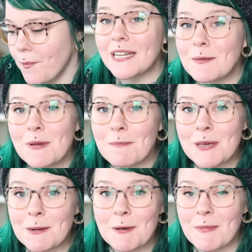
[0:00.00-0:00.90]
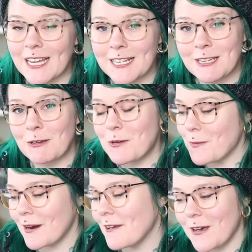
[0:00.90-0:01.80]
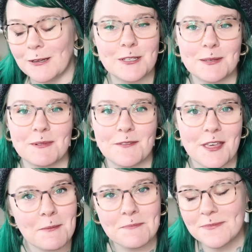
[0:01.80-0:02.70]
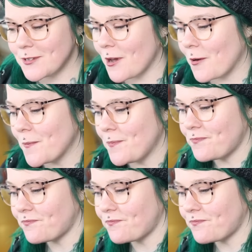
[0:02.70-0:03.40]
but at the bare minimum, I can tell you where I found some of them. So